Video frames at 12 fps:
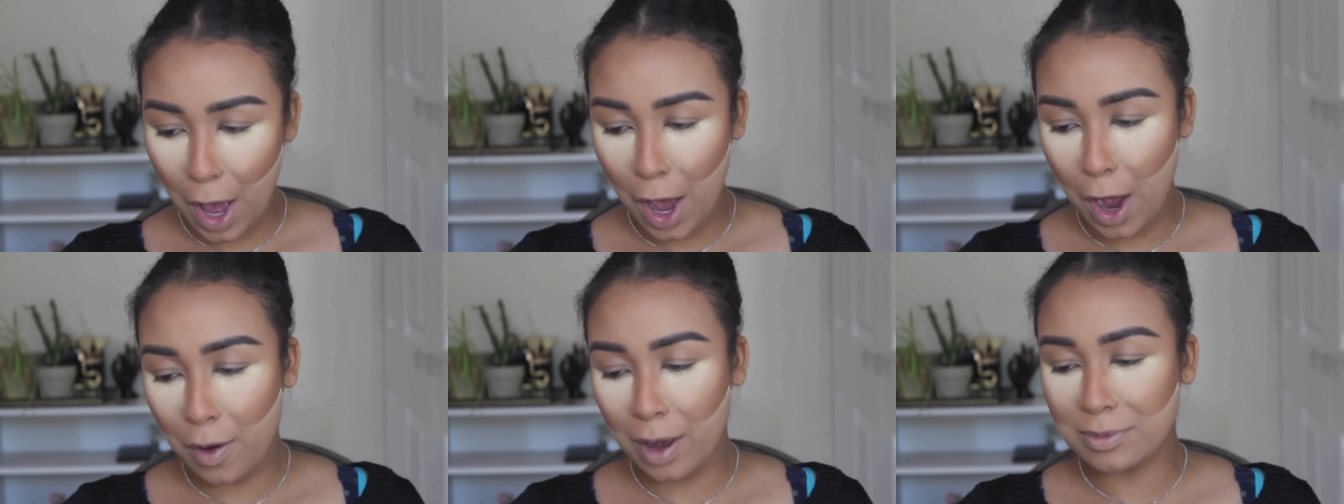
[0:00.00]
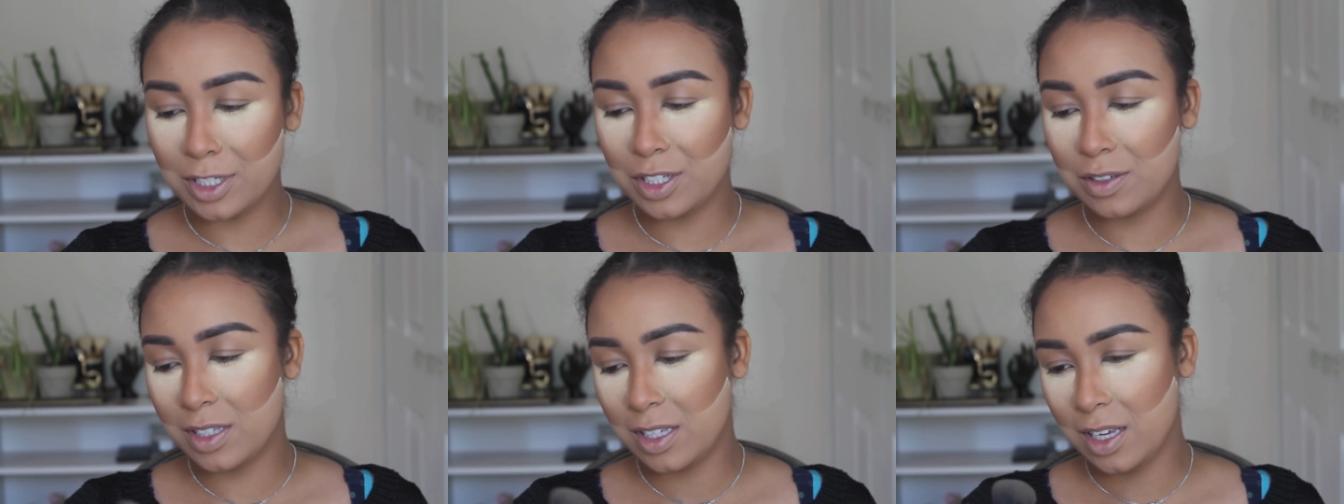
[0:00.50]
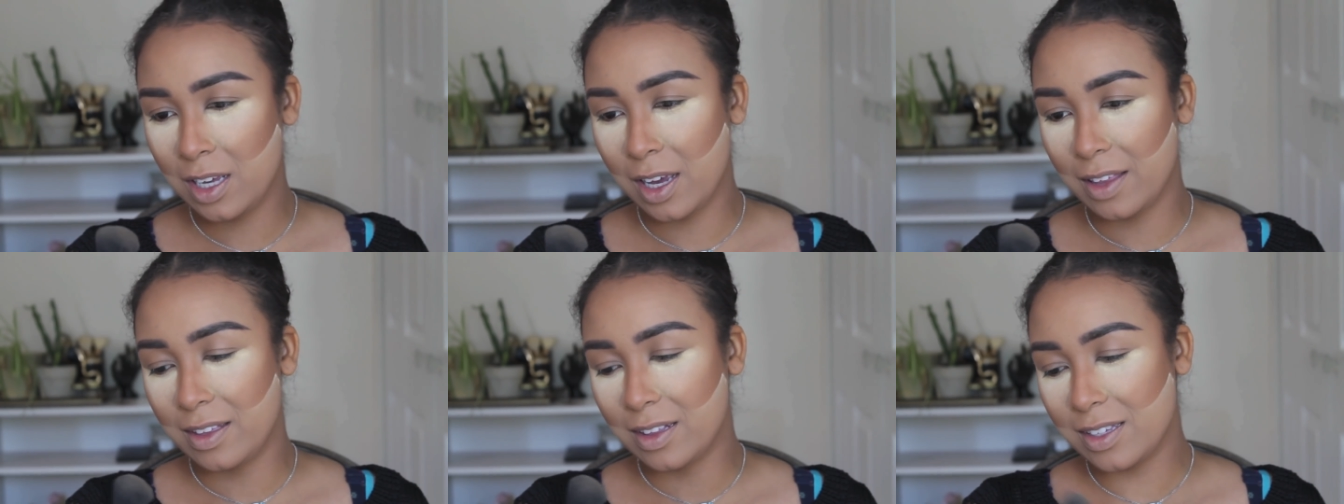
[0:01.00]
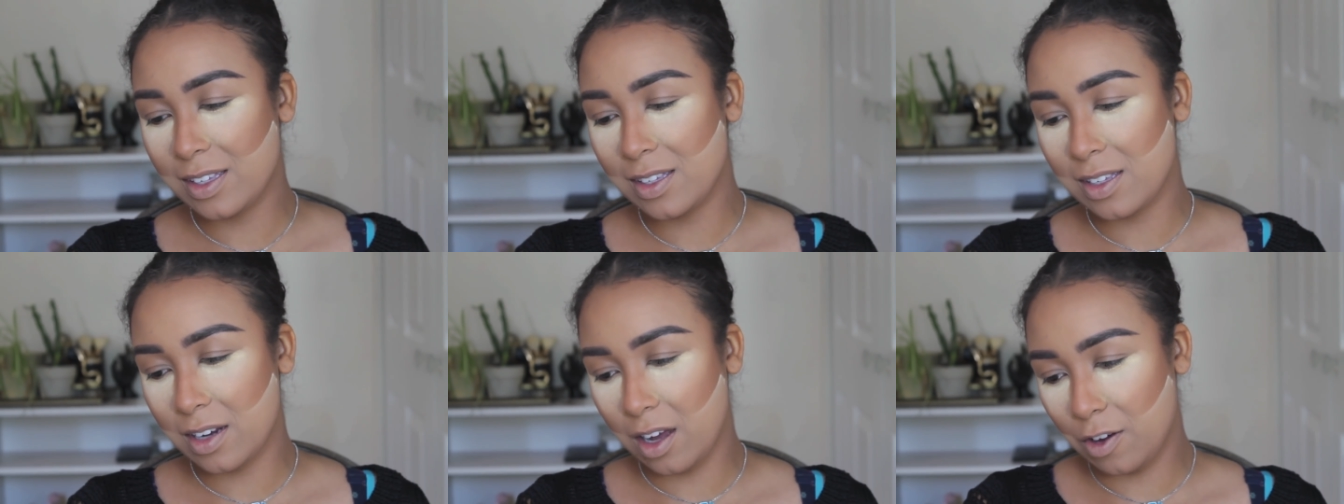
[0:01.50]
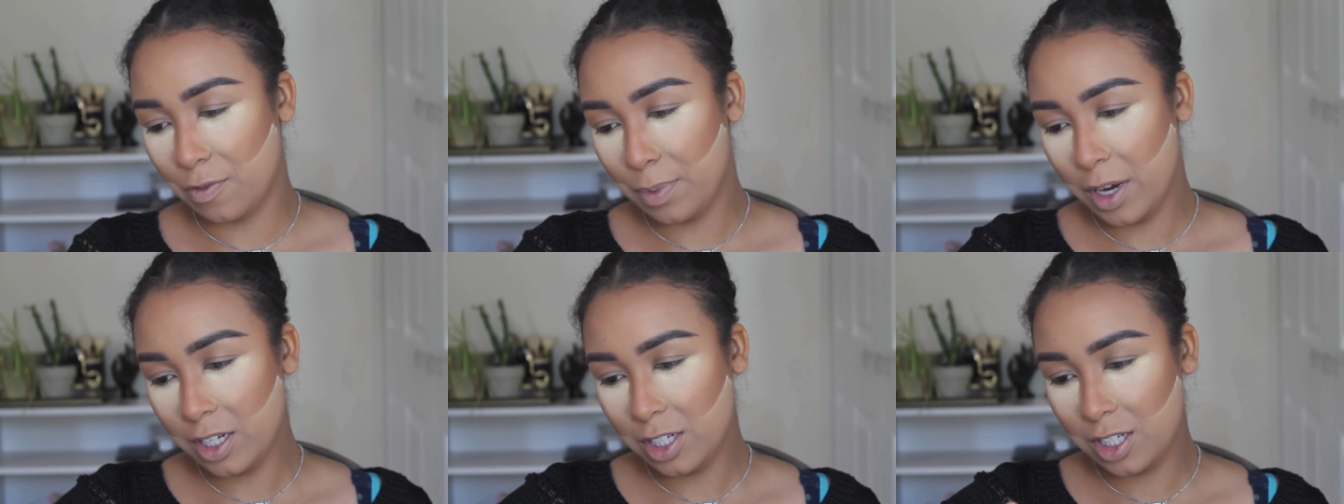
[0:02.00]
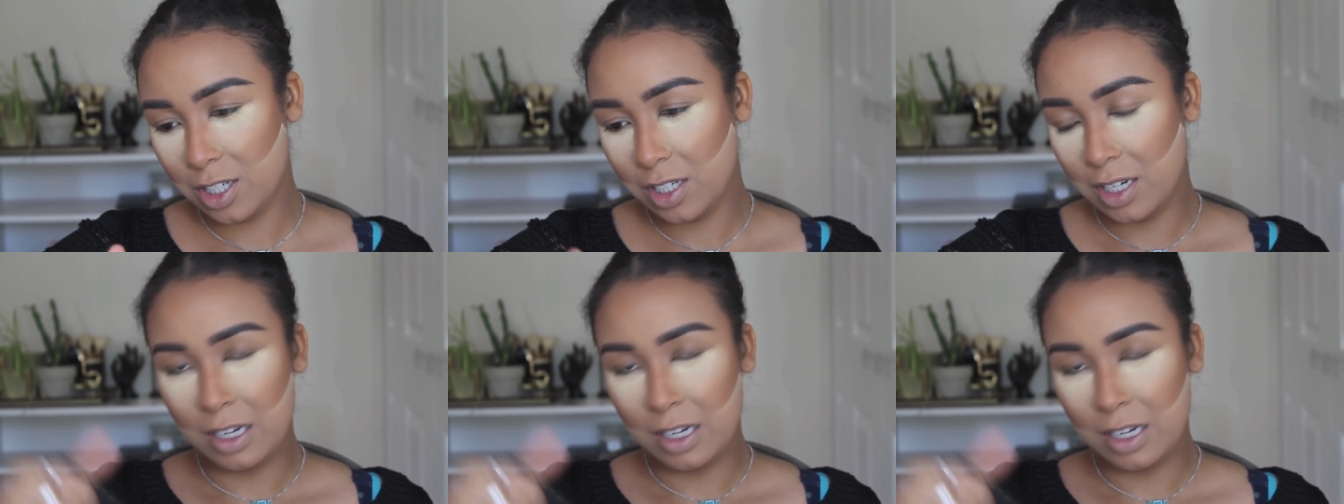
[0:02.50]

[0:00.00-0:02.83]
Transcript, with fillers: I'm just using, I think this is an e.l.f. brush.